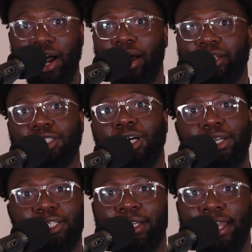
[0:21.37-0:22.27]

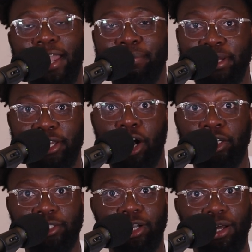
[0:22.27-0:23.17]
Adesanya came in the
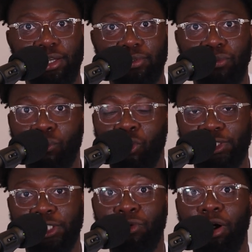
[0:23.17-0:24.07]
octagon, was
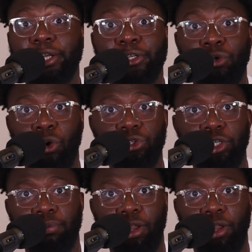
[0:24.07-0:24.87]
he right to call Du